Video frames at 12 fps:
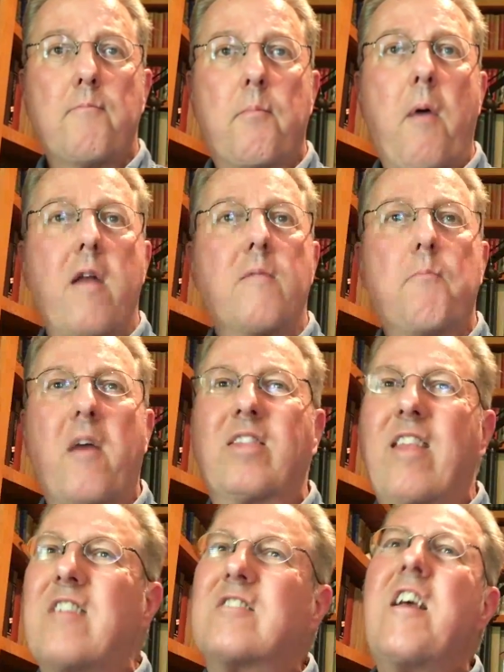Uh, but hmm.
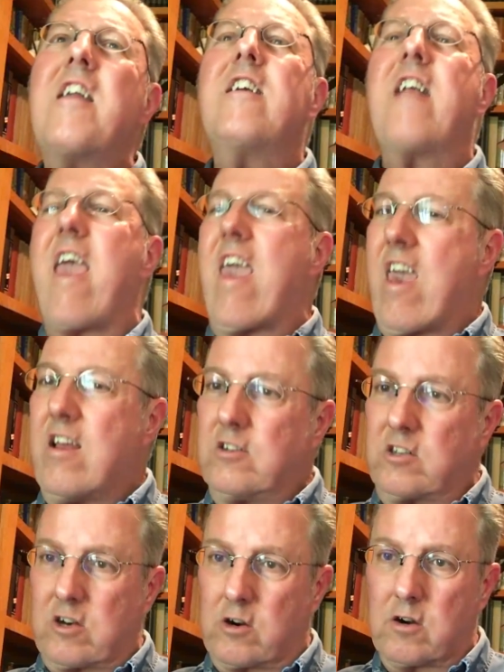but that's not an
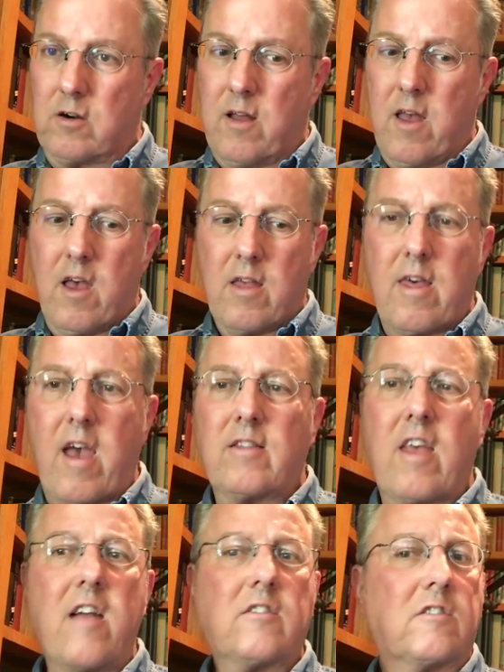answer. Right.
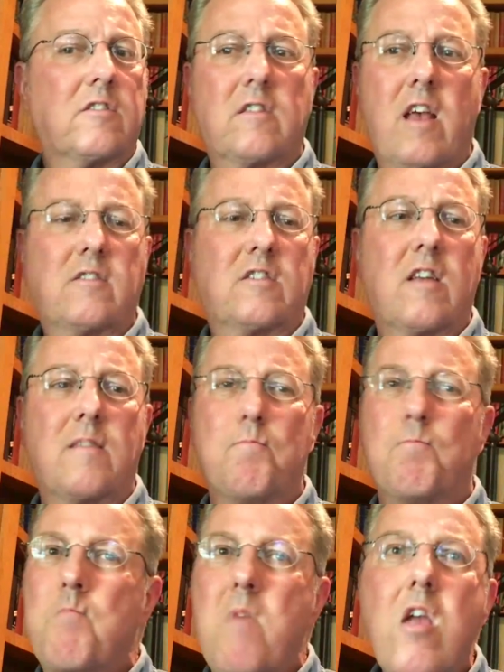That that's that's
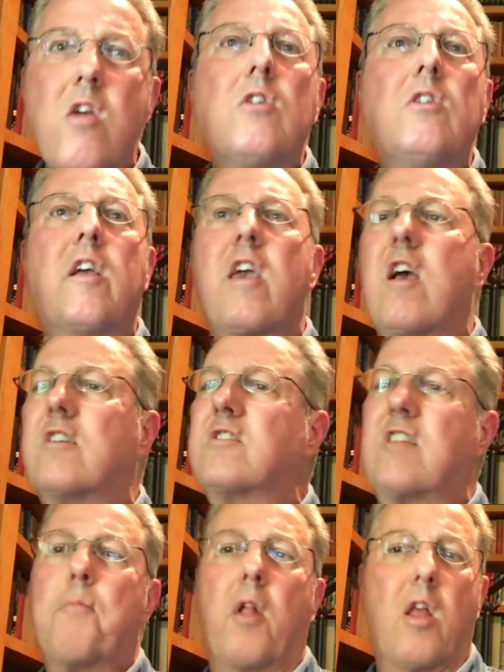merely
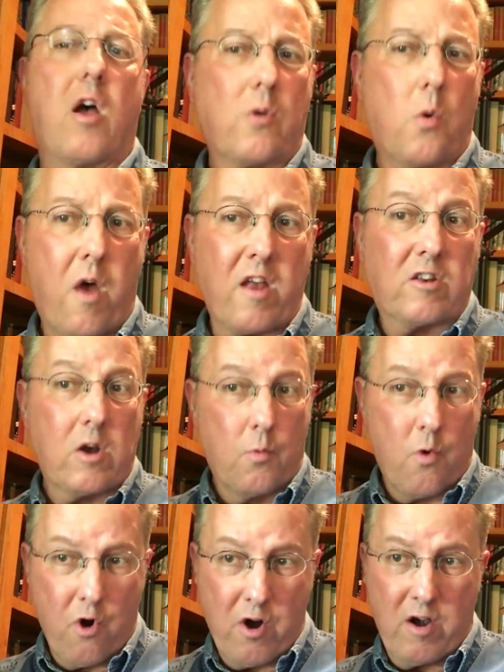a step along the way
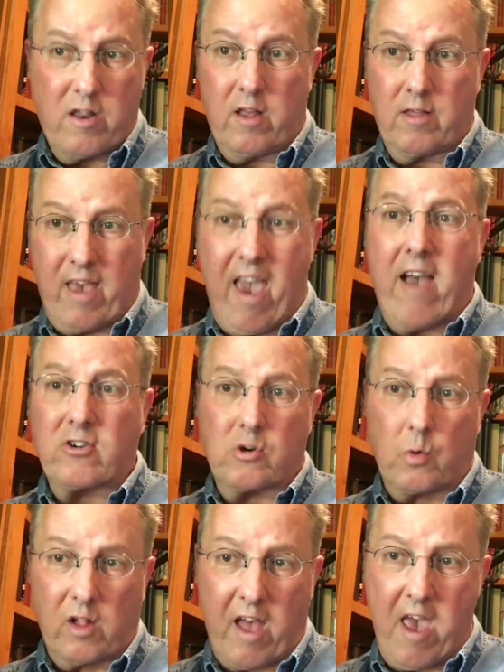toward the
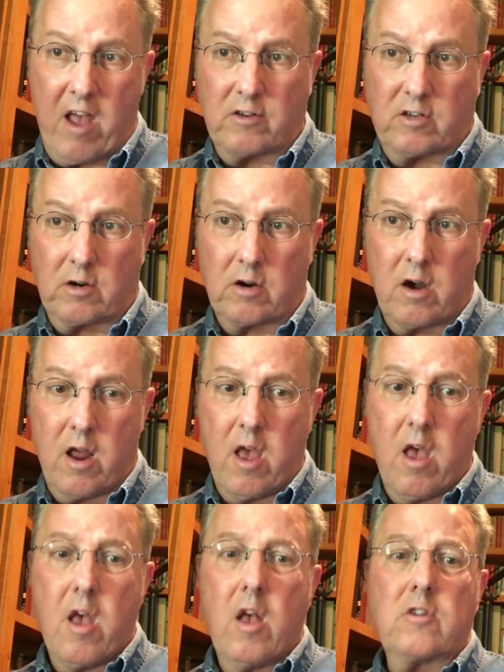actual answer.
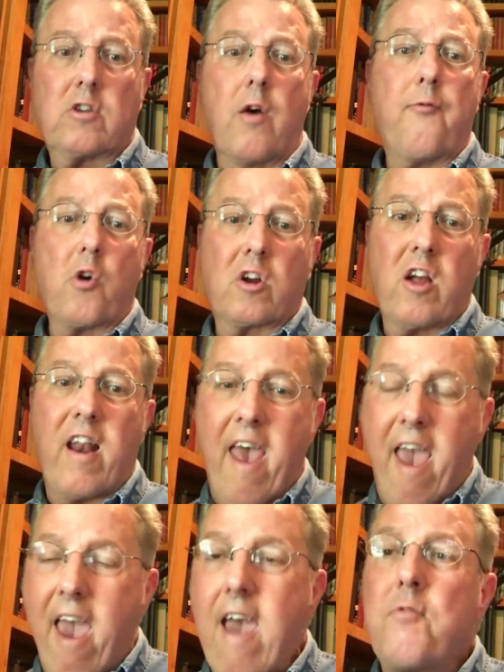Yeah. So if we're
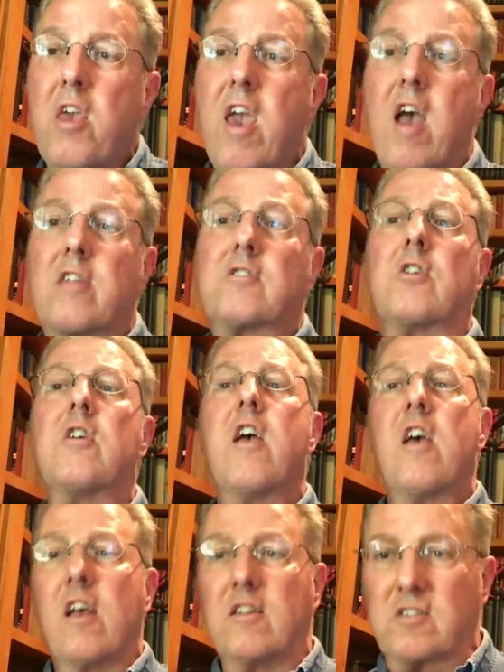going to have the
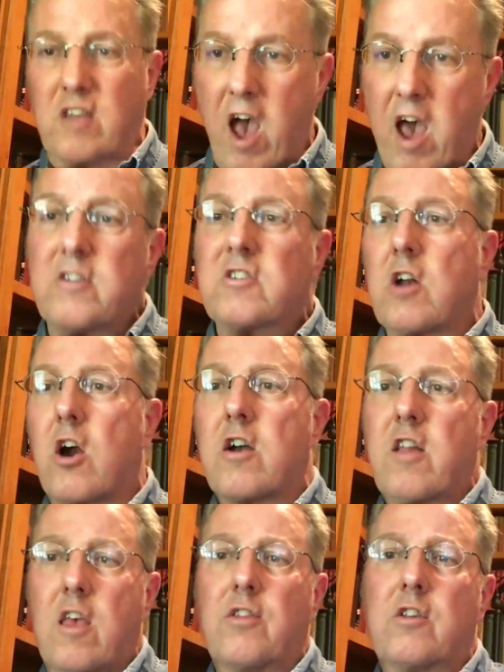answer, it's got to
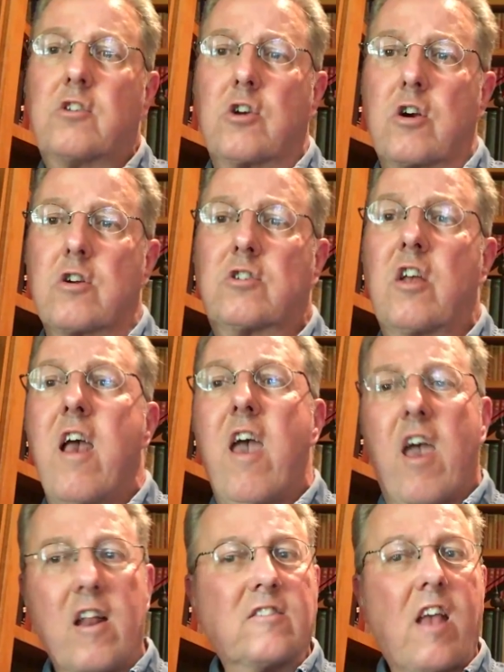start in the church.
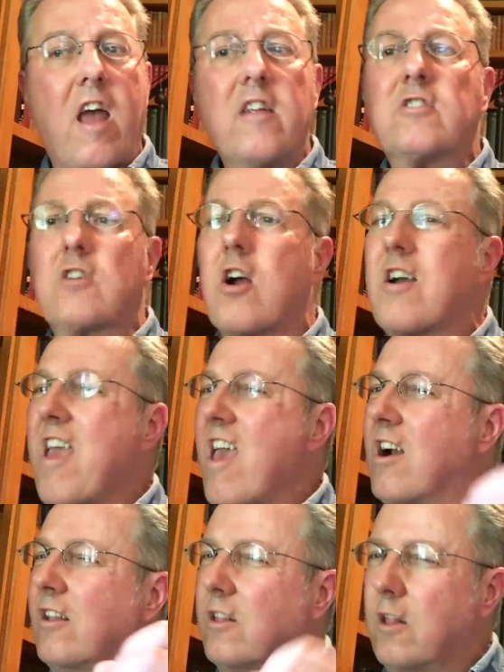Mm. And it's got to start
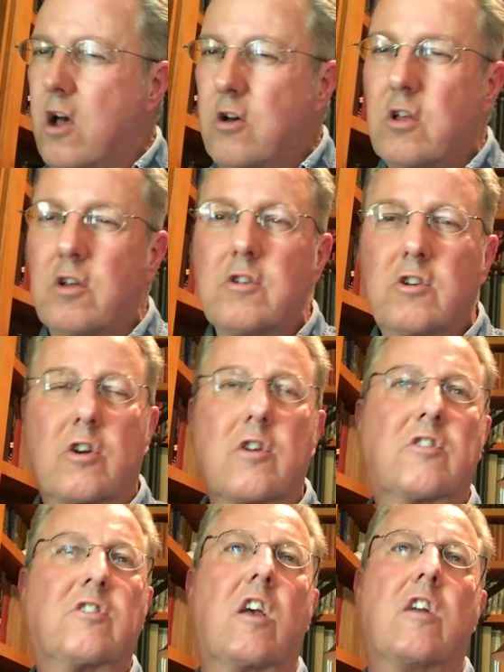in a local
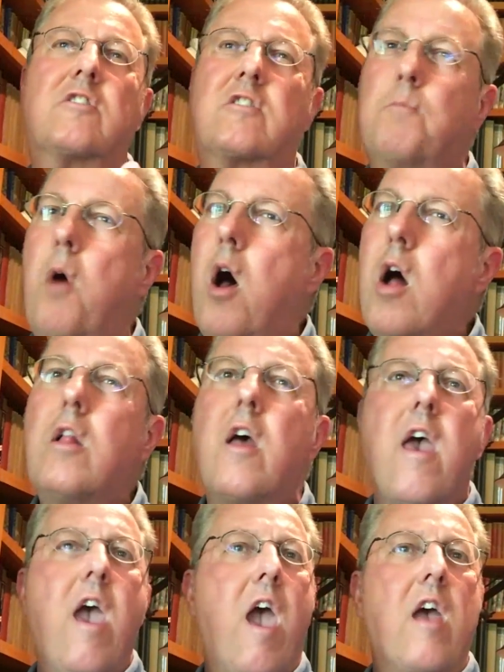church that's
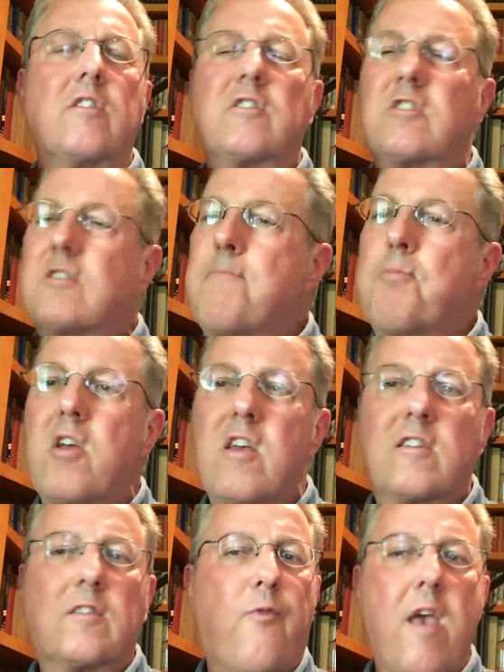small and
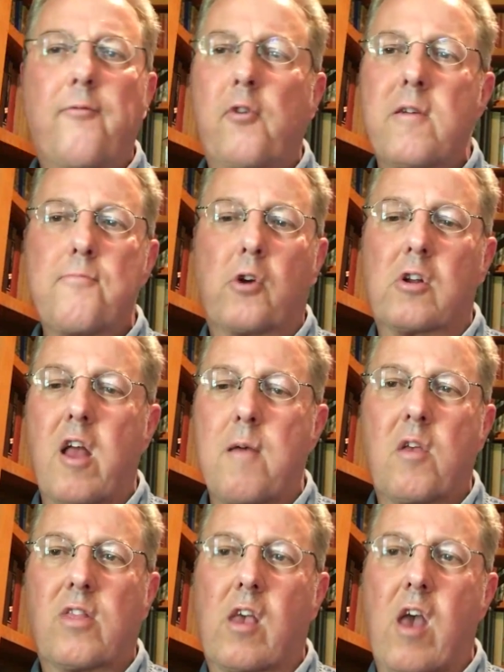simply is faithful in
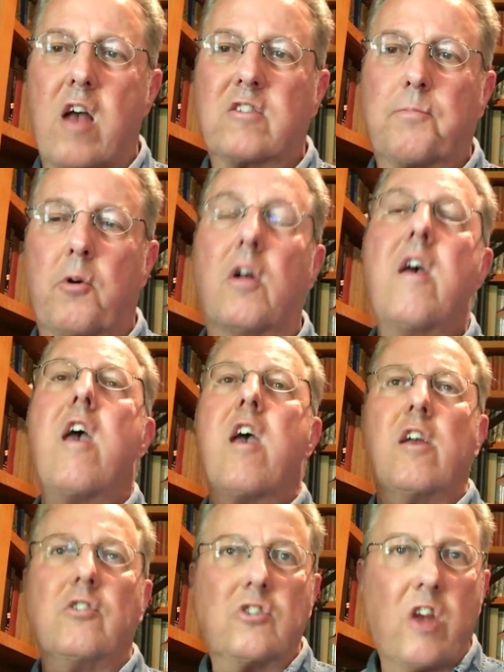proclaiming the gospel
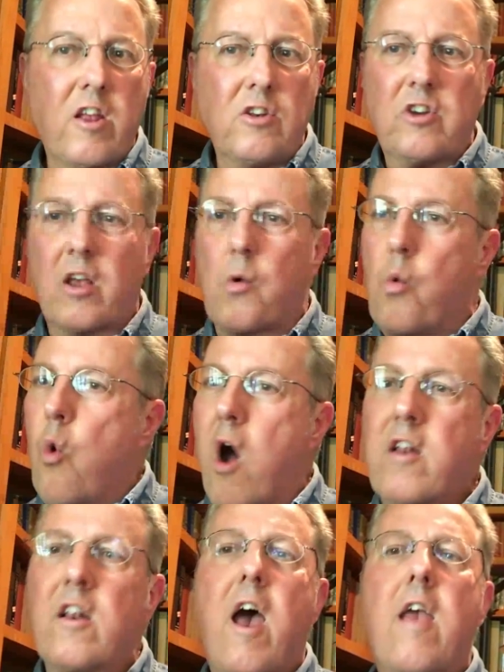and changing
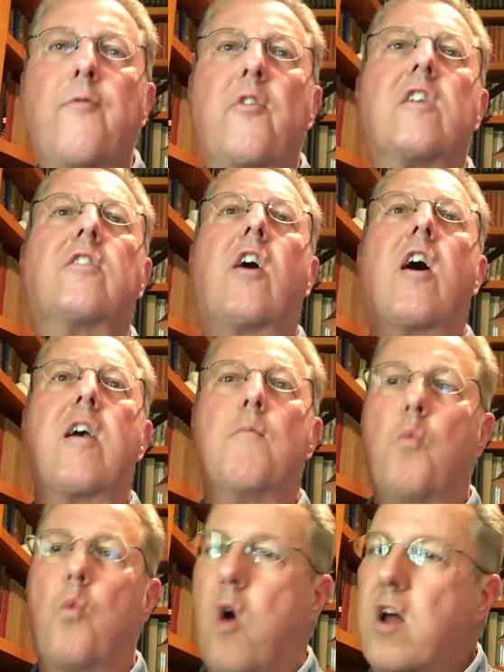one life at a
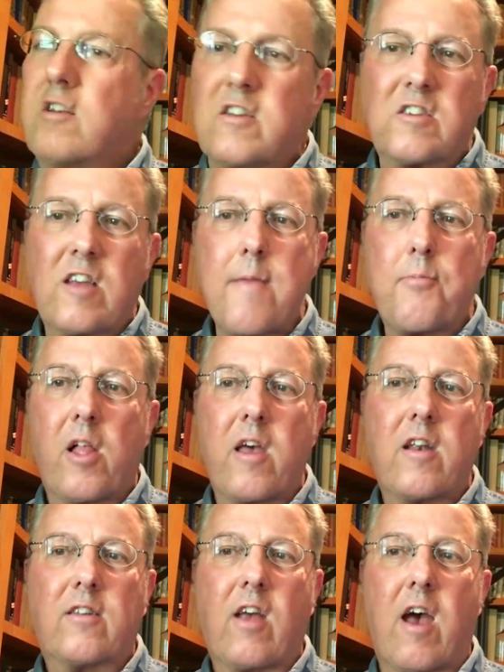time, one
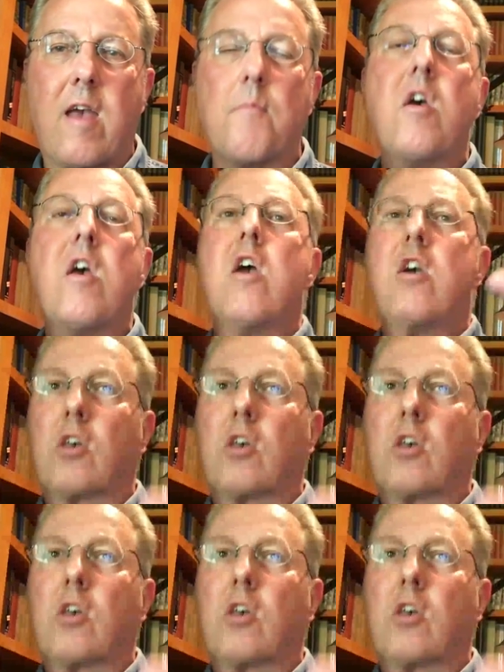disciple at a time,